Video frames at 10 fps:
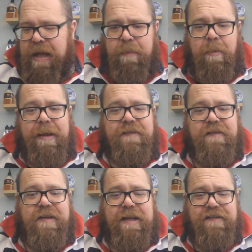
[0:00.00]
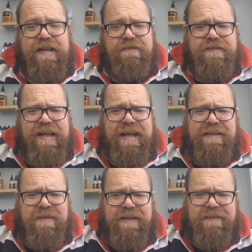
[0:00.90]
I probably have to sign a secrecy
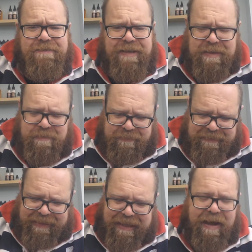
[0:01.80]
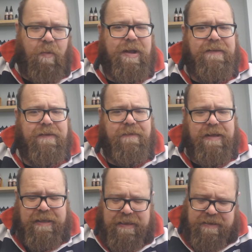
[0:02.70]
act when I do that, but I can't wait to do
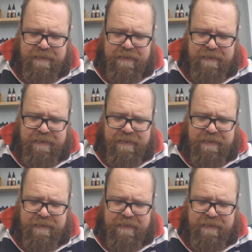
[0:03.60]
that.